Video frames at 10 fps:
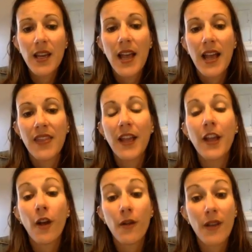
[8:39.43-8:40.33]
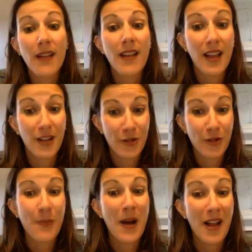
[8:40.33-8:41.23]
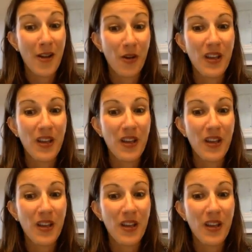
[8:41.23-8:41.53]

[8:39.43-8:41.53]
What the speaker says: and they go that extra mile.